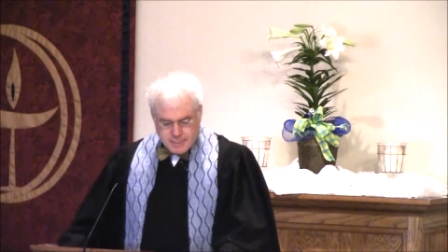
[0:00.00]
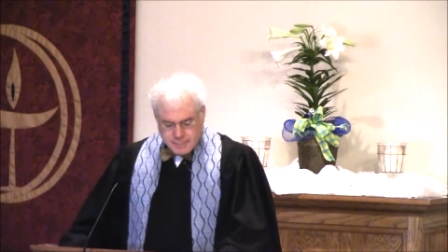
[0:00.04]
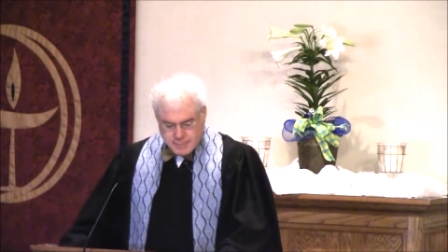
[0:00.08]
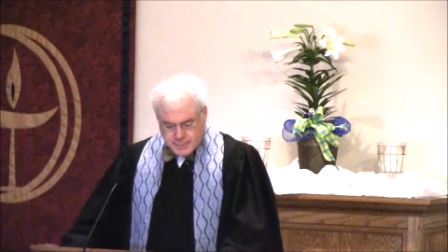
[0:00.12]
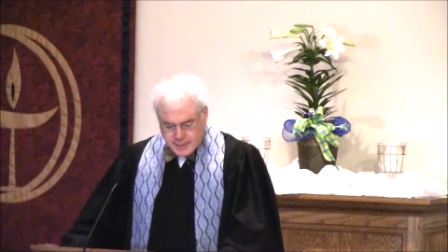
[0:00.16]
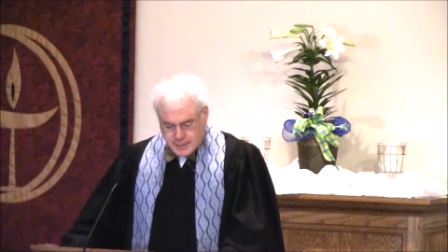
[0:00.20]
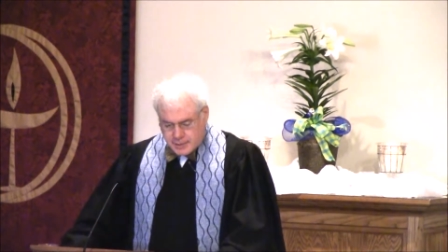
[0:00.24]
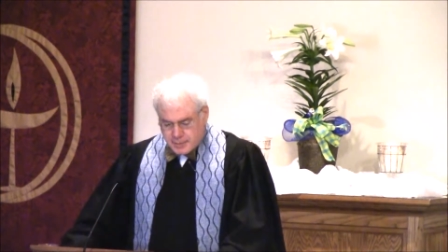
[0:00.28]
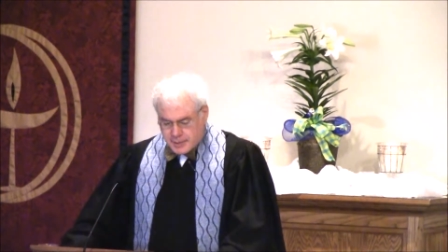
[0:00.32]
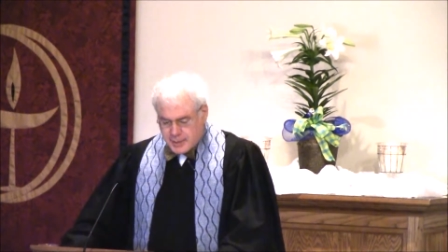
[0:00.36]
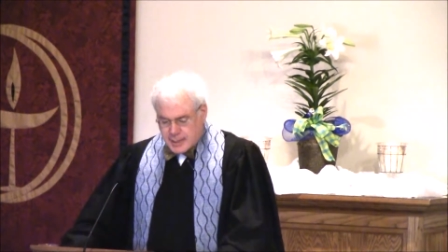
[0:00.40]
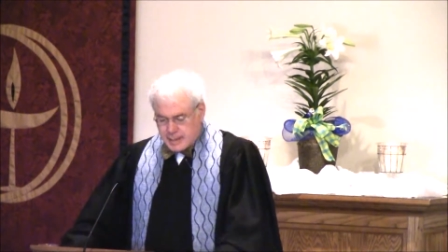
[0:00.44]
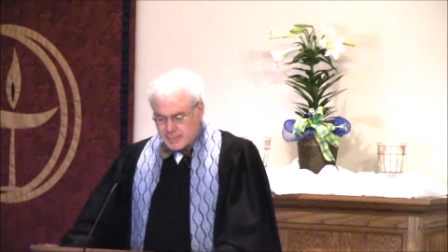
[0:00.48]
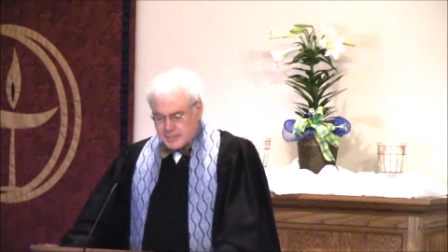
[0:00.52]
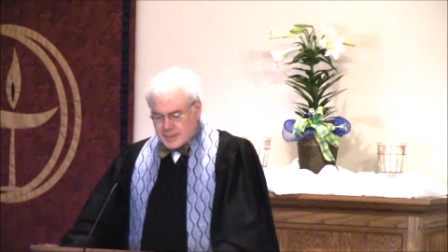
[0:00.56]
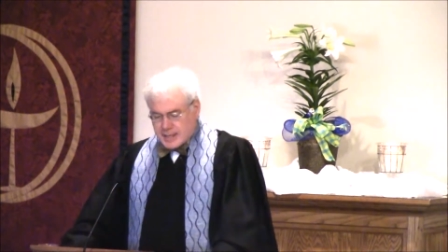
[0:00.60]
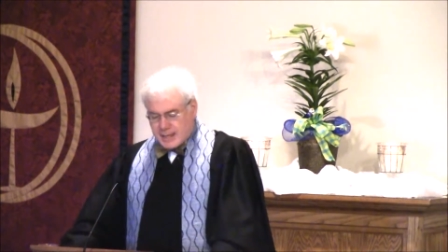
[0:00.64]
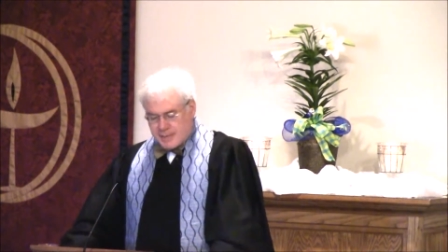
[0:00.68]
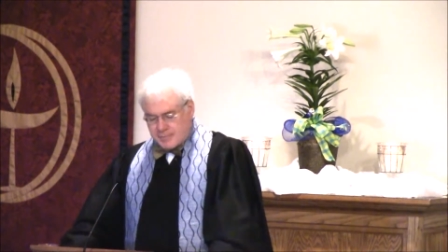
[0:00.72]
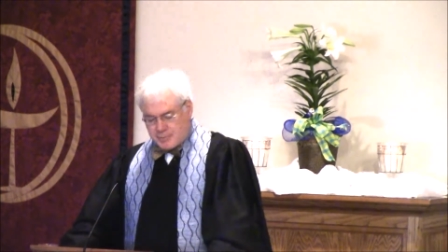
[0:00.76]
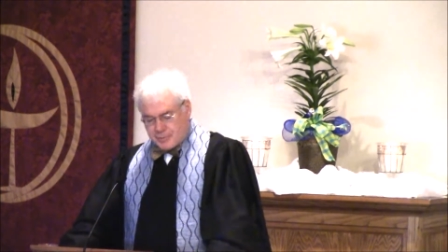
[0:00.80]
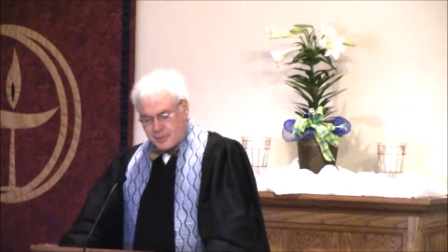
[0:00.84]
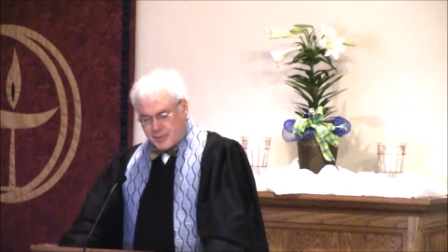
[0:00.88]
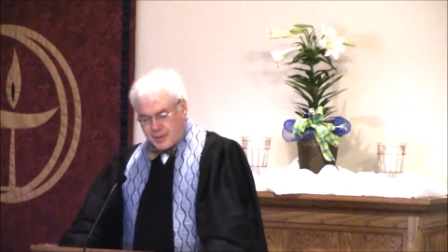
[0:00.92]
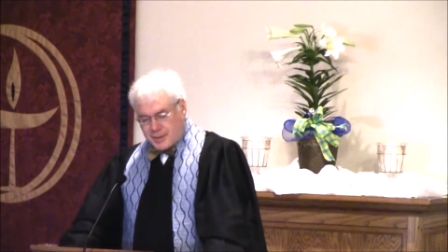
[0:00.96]
that are named
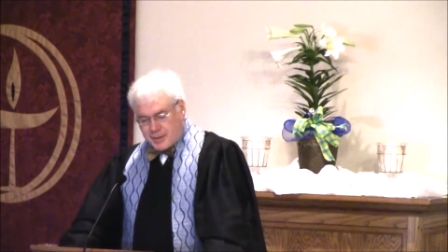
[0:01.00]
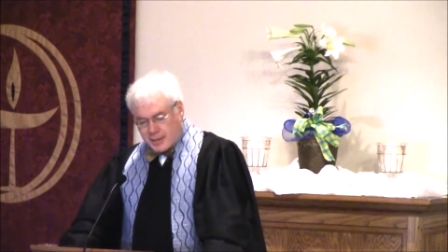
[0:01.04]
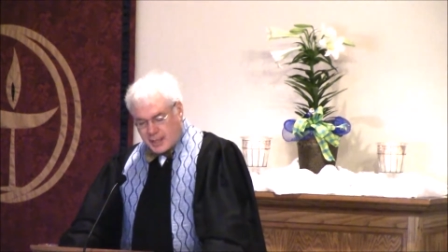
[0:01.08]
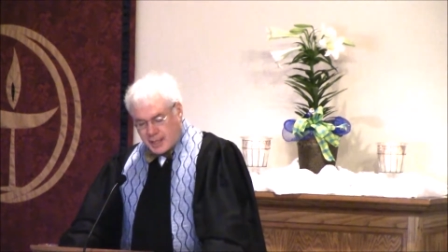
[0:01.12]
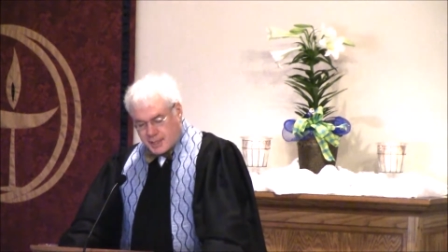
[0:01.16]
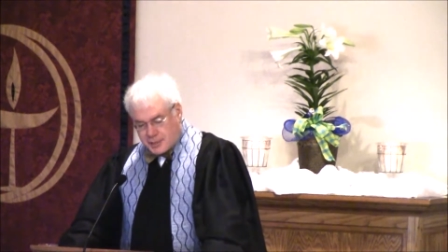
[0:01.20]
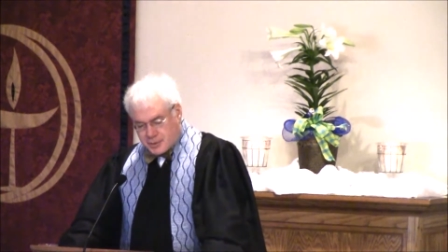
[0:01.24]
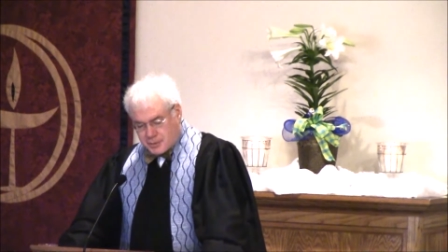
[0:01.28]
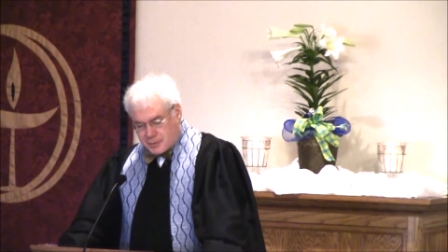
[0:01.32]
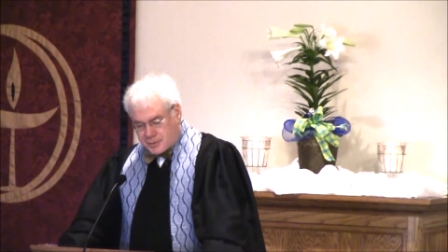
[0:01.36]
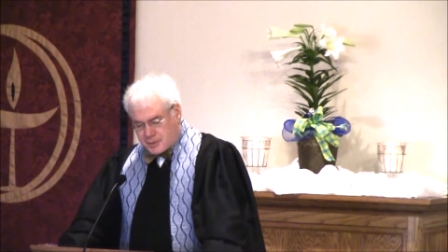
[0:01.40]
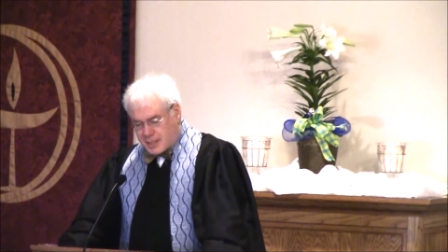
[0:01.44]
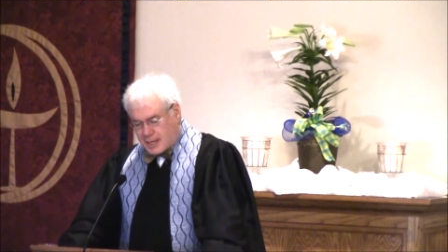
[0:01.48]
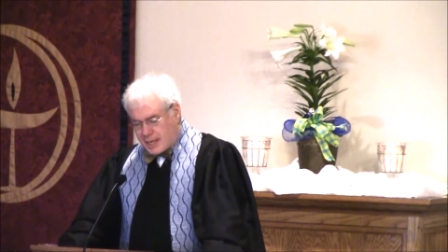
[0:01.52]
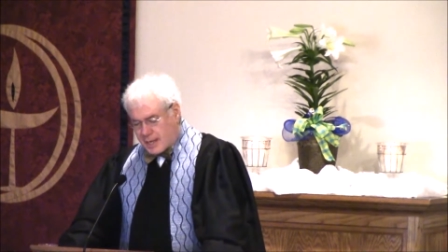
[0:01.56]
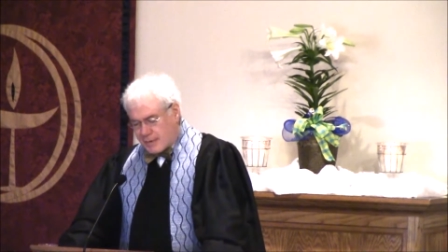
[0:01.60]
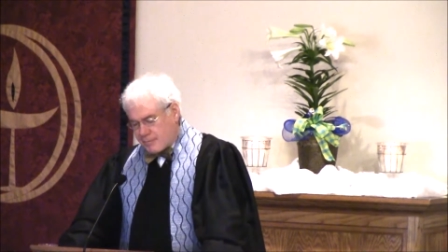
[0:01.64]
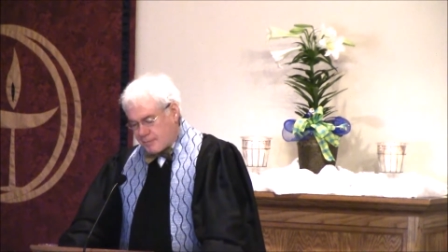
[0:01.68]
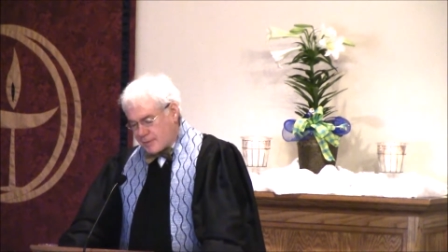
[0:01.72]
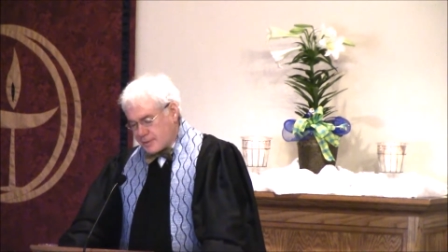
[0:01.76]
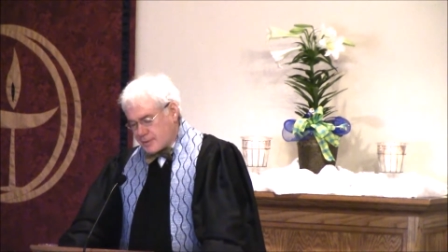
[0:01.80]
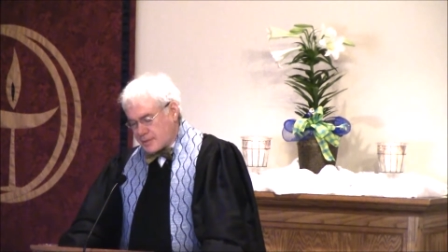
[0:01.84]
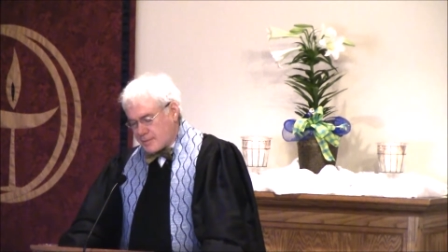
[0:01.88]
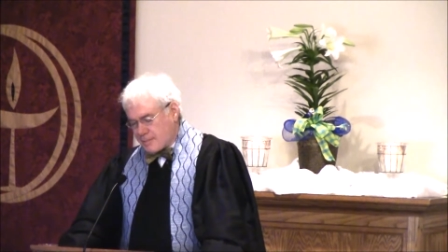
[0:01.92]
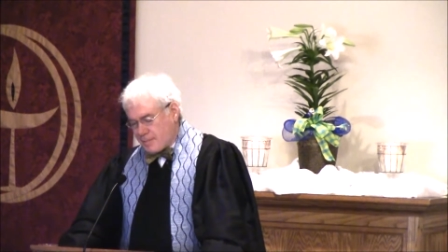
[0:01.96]
after theological
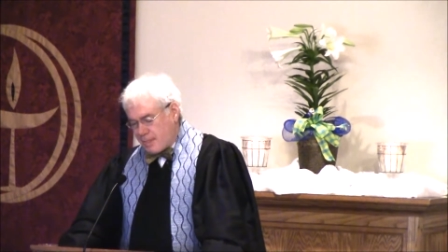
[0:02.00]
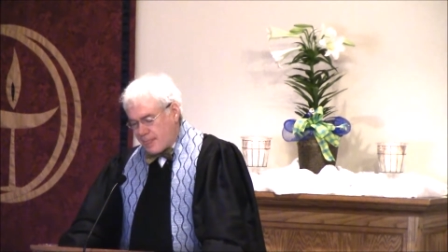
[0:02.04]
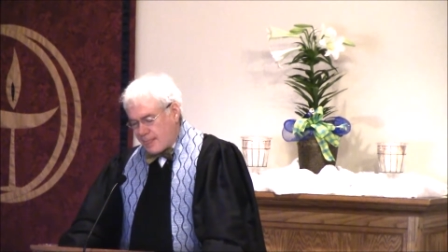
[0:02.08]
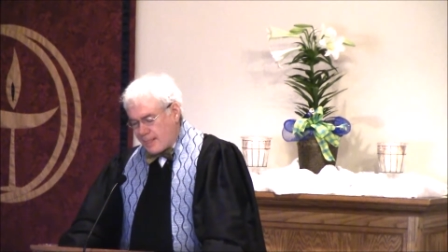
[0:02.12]
doctrines